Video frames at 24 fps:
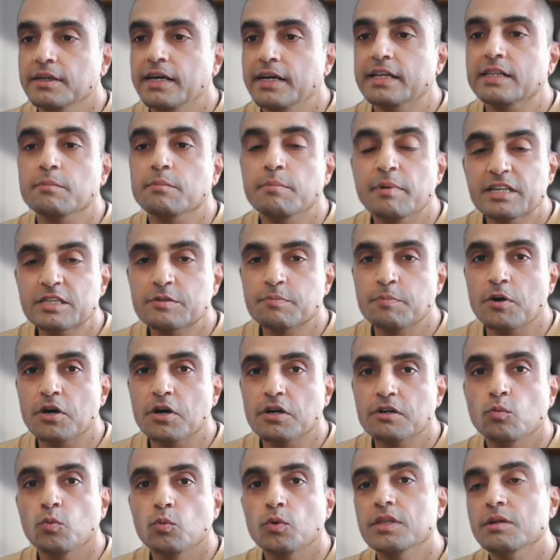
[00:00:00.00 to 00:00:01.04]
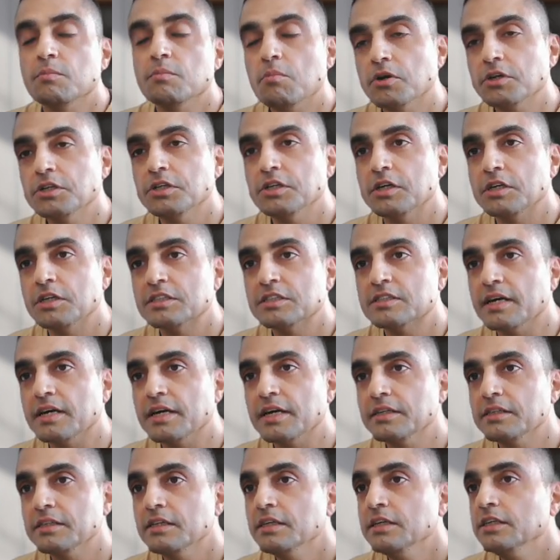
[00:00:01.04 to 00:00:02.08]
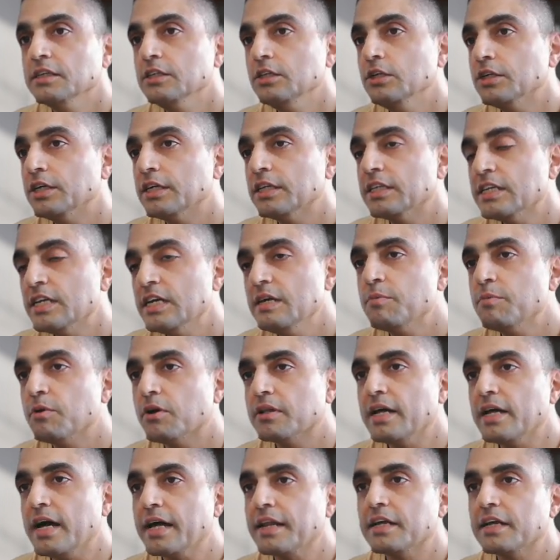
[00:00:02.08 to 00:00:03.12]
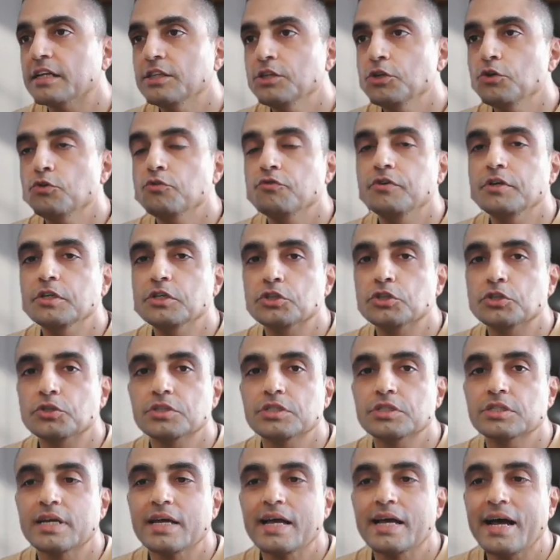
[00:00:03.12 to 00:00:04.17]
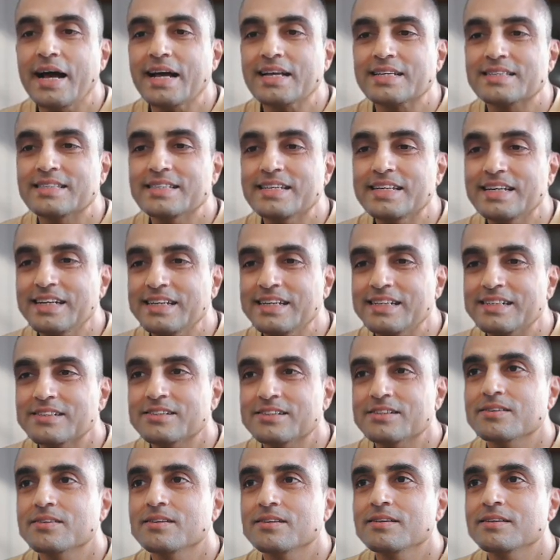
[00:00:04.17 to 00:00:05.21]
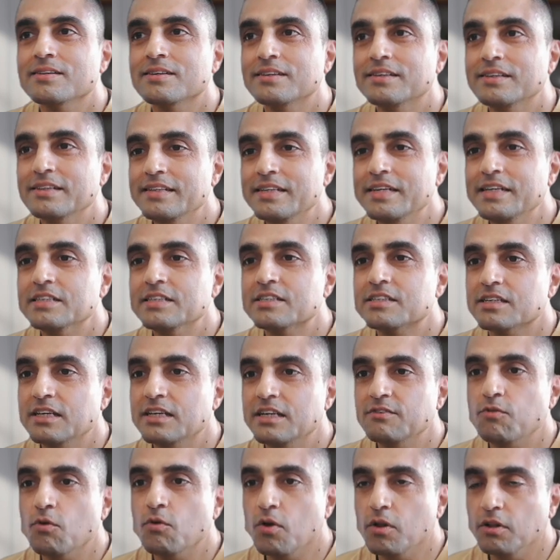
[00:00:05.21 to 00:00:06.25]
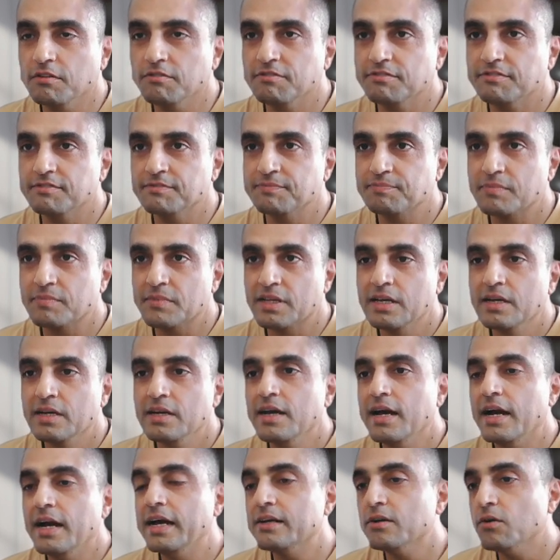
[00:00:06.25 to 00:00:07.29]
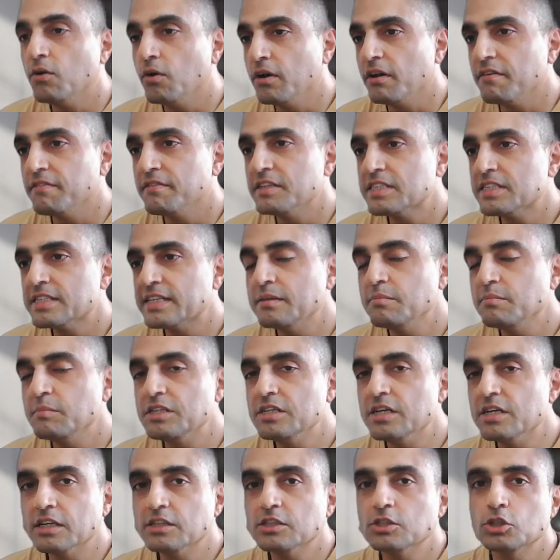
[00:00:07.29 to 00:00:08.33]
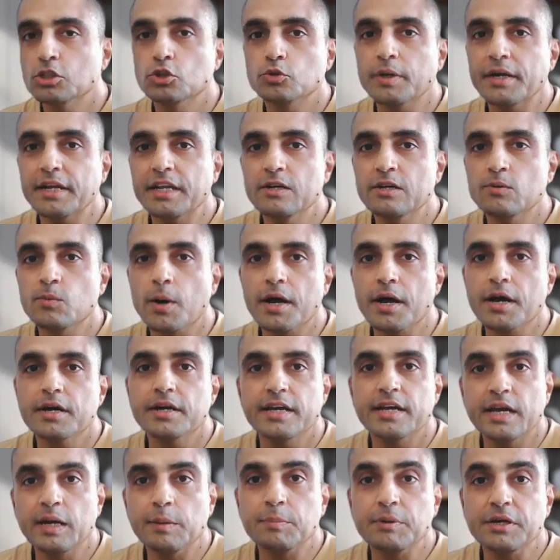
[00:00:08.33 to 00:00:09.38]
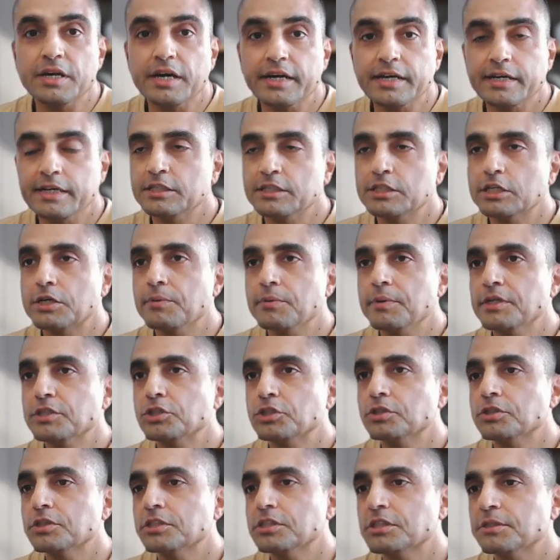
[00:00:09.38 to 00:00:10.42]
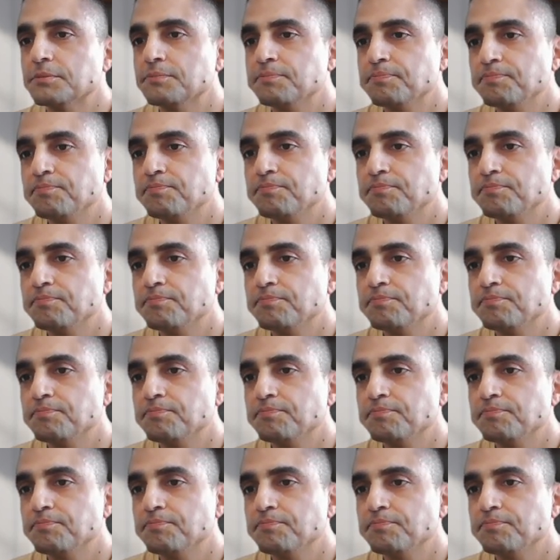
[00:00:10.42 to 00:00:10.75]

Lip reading: And the best part with the modular design, you can keep on adding new features as the internal needs evolve. And all of this can be done directly via API integrations.